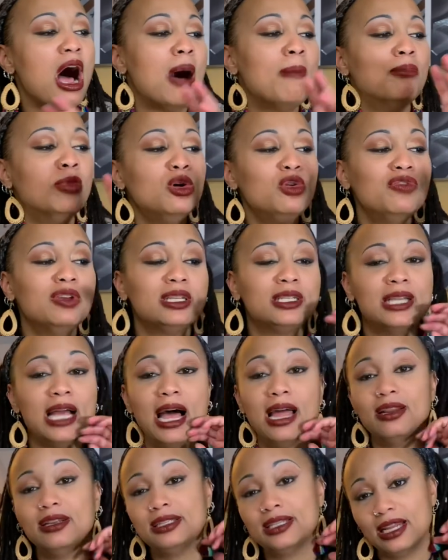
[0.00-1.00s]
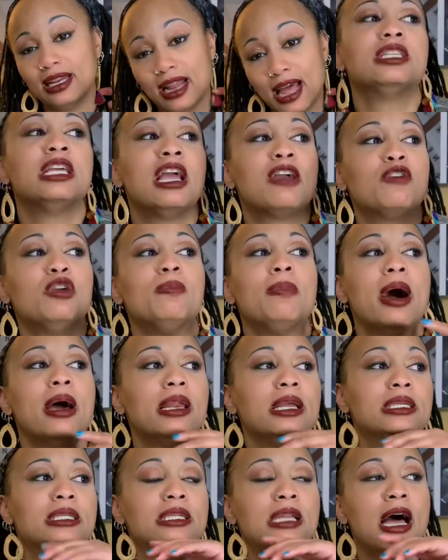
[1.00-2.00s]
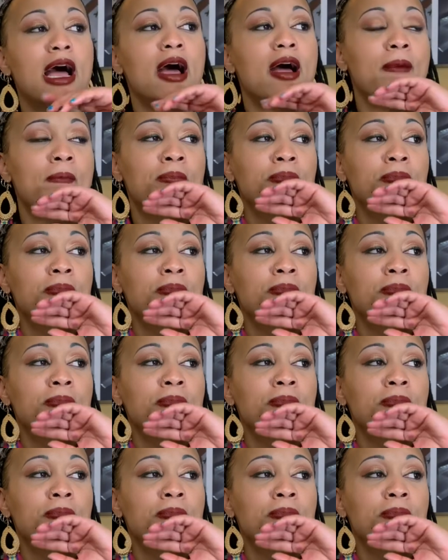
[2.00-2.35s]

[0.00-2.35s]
move in silence a lot. Everybody's not